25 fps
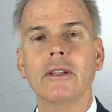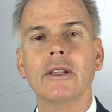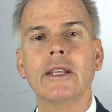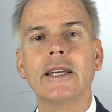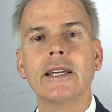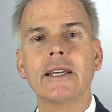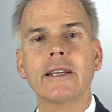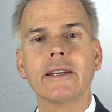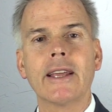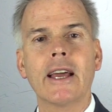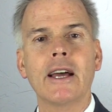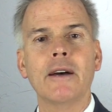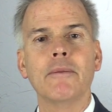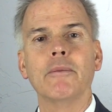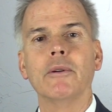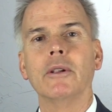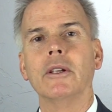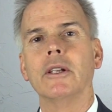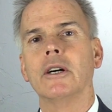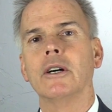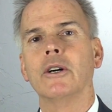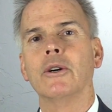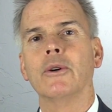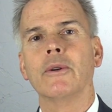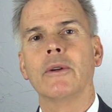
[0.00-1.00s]
link down
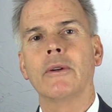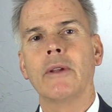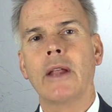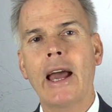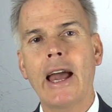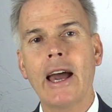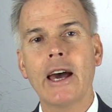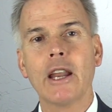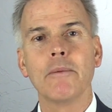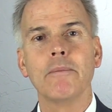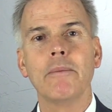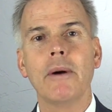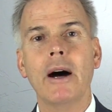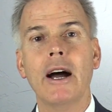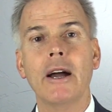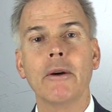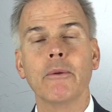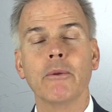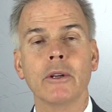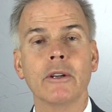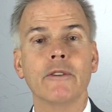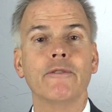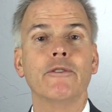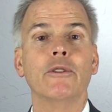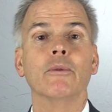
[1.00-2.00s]
below how to buy
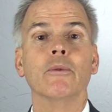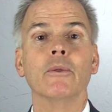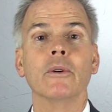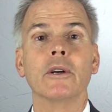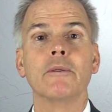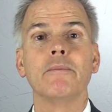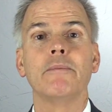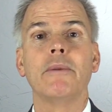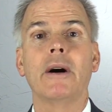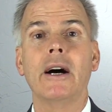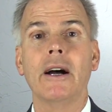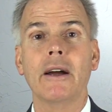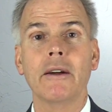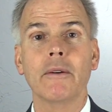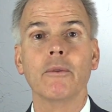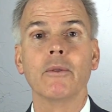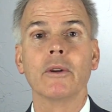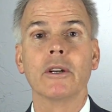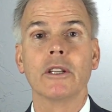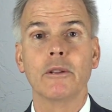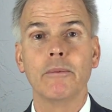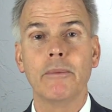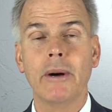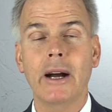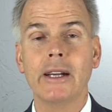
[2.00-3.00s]
one if you want to buy
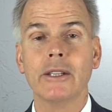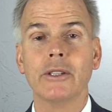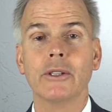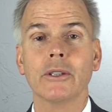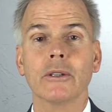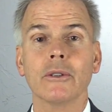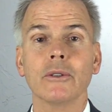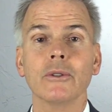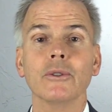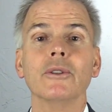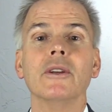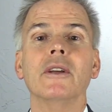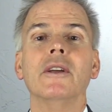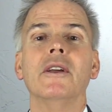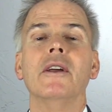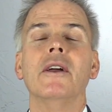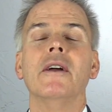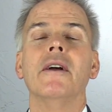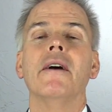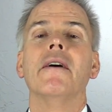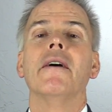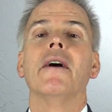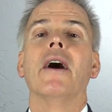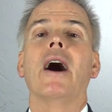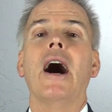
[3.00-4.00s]
one of the bicycles.
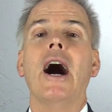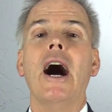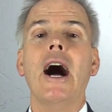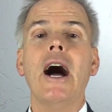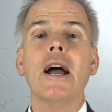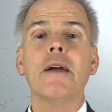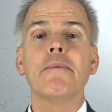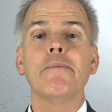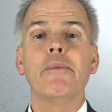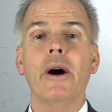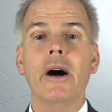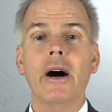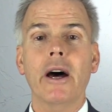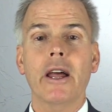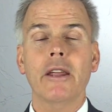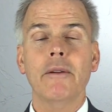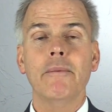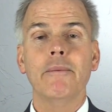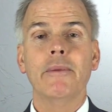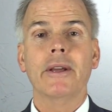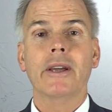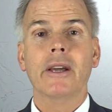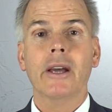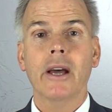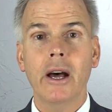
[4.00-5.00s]
I bought
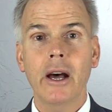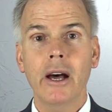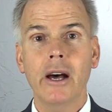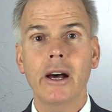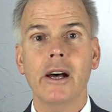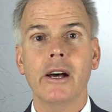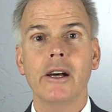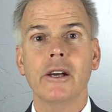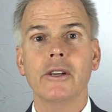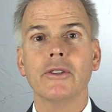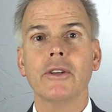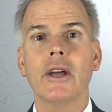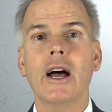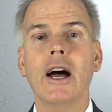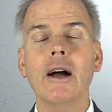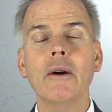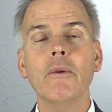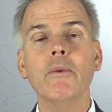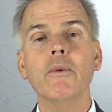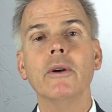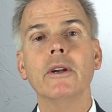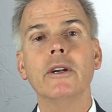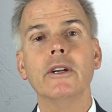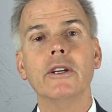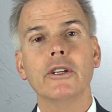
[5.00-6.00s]
it because I
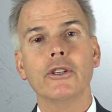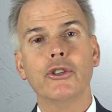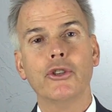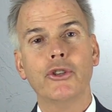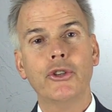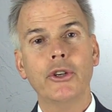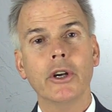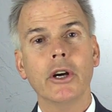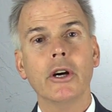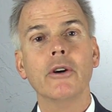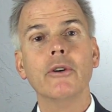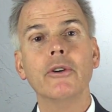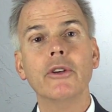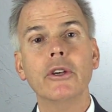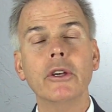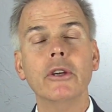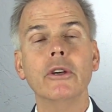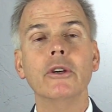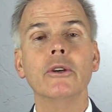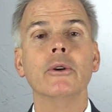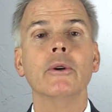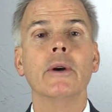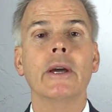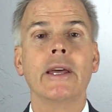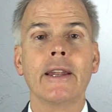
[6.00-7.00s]
wanted to show
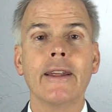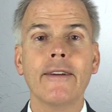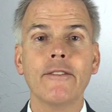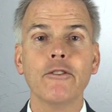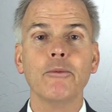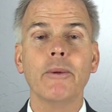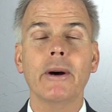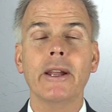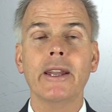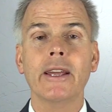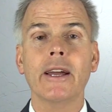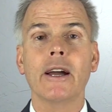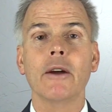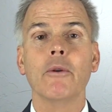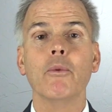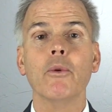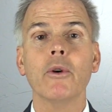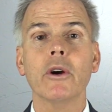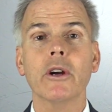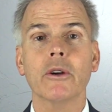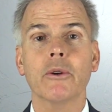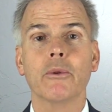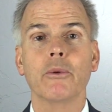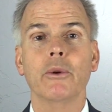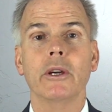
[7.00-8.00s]
you and everybody I
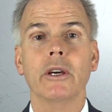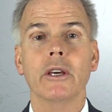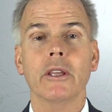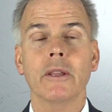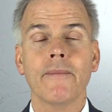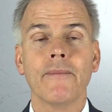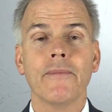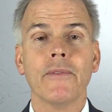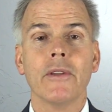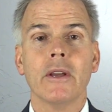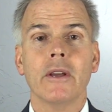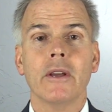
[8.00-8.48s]
work with